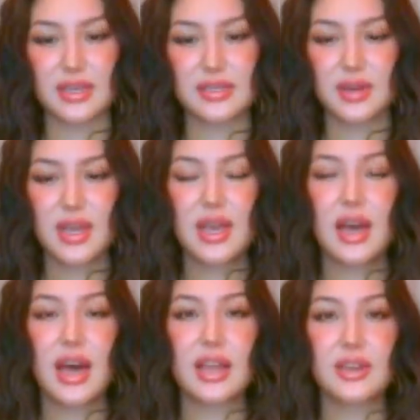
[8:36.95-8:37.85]
So
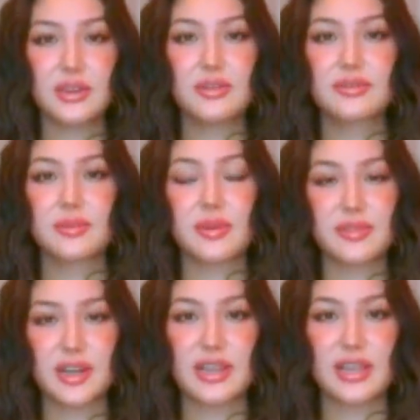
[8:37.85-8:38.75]
I knew
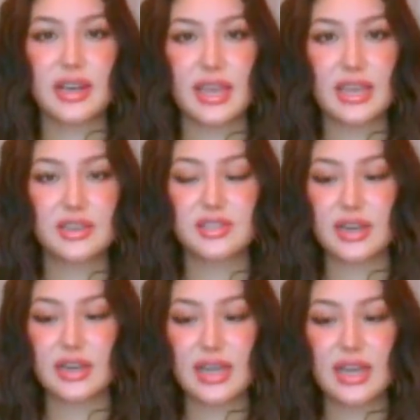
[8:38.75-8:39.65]
from a very young
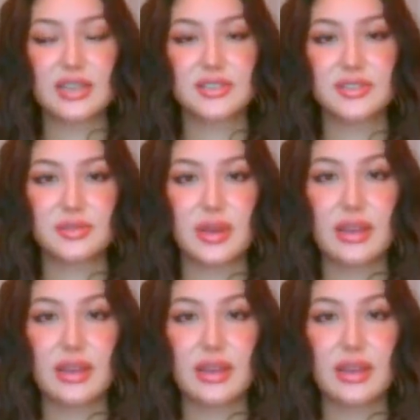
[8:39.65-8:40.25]
age that I had to do